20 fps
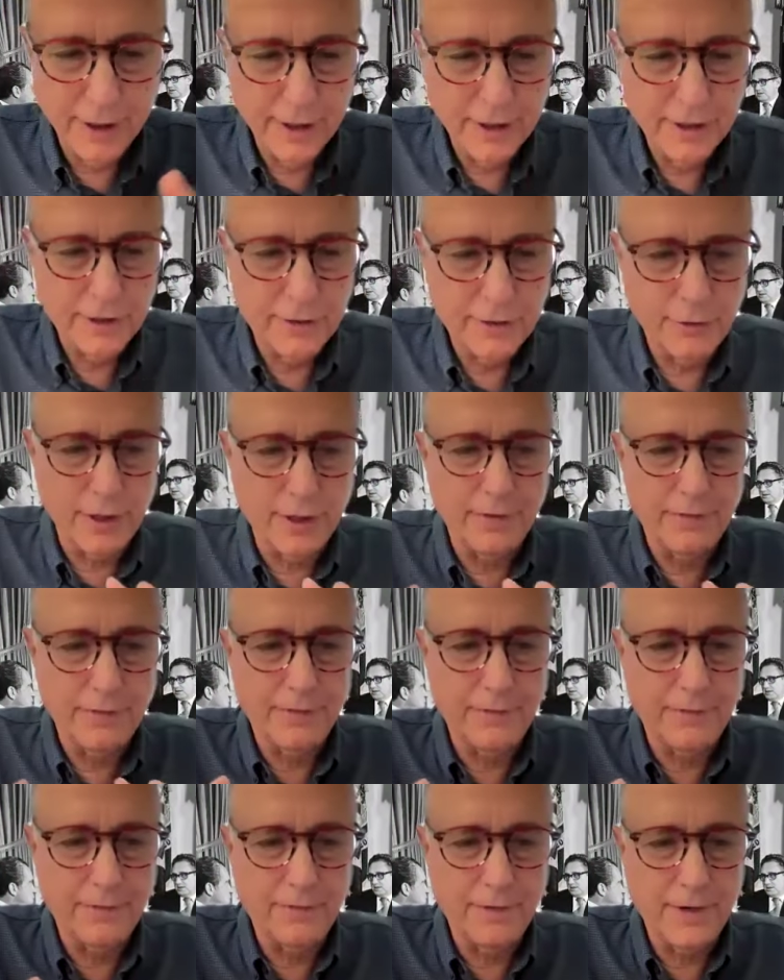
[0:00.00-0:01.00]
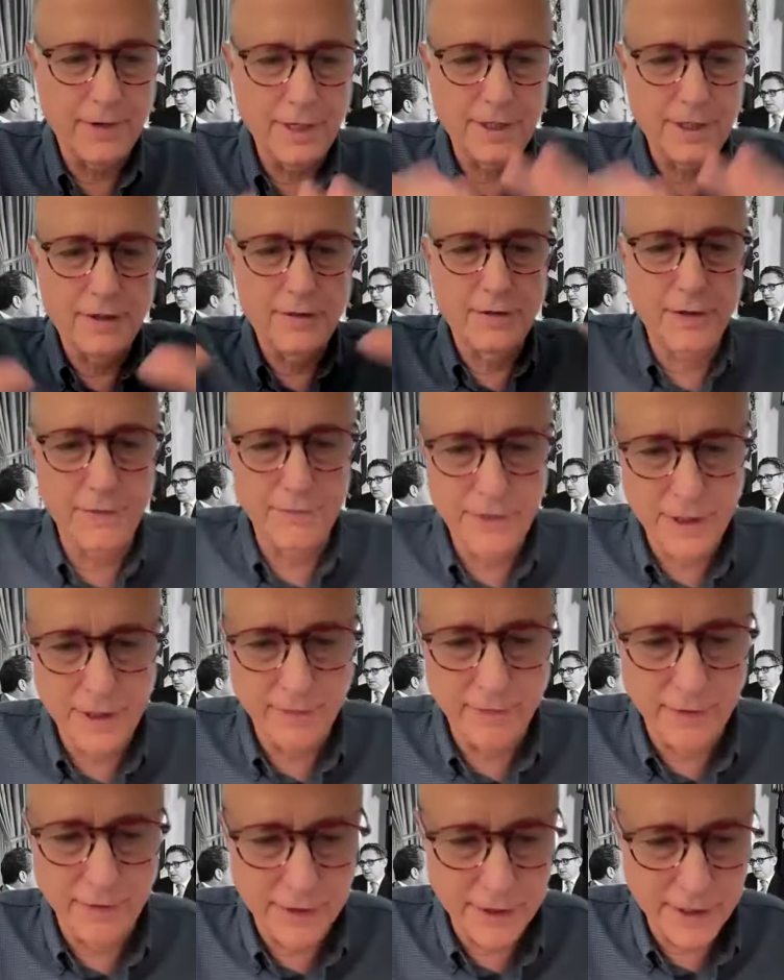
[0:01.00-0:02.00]
sort of history of
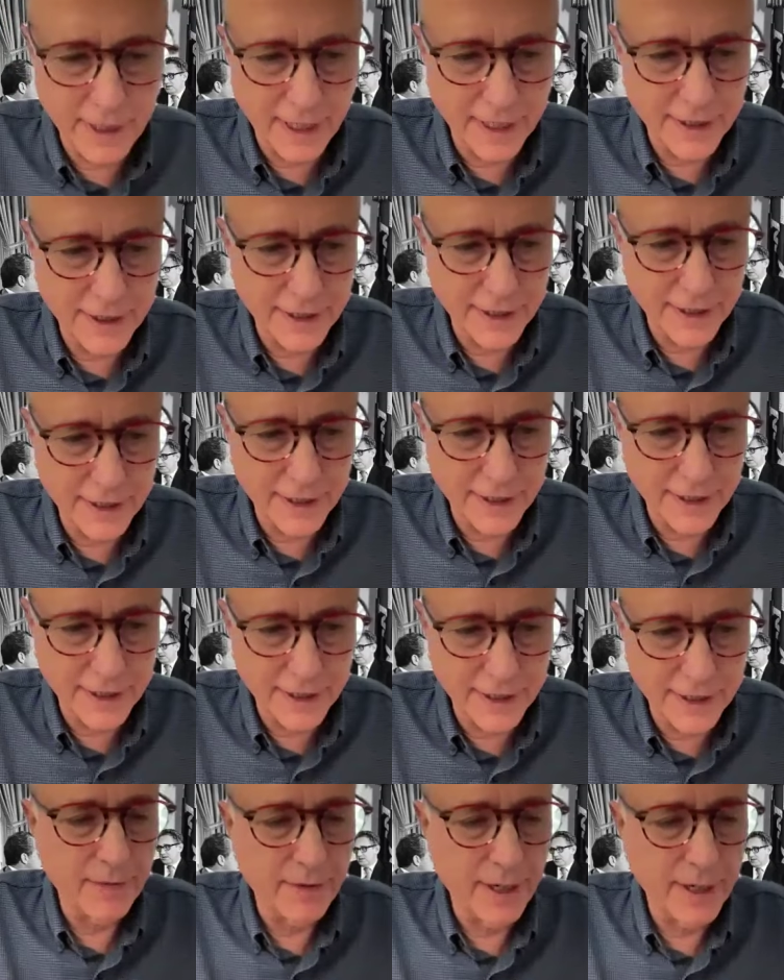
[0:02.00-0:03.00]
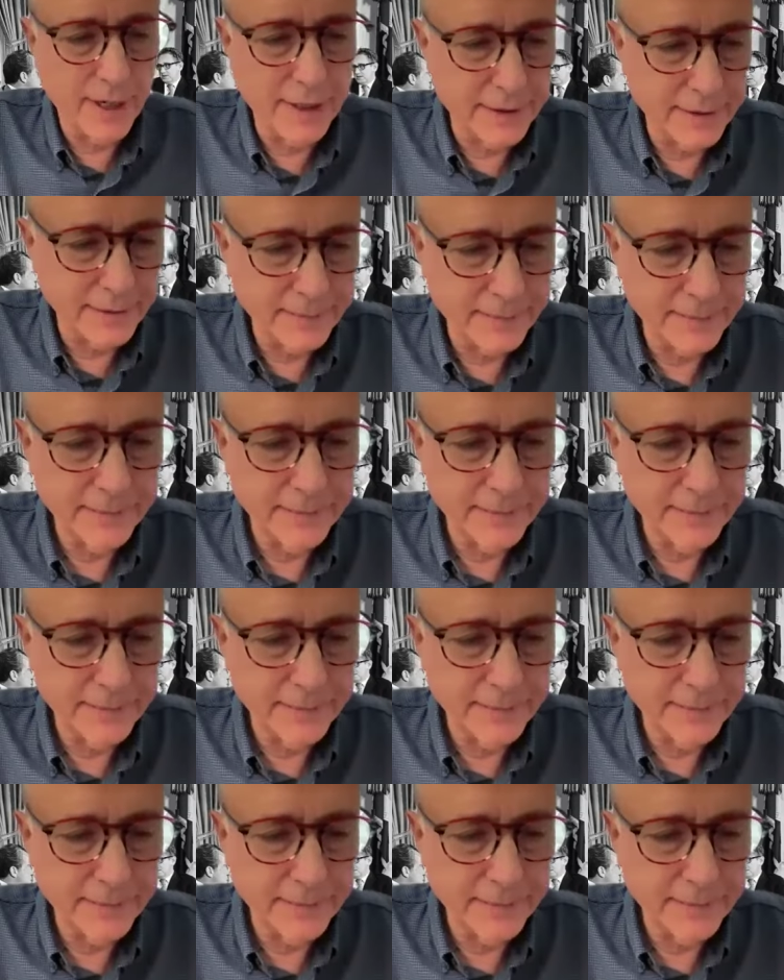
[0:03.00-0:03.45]
civilizations, am I right?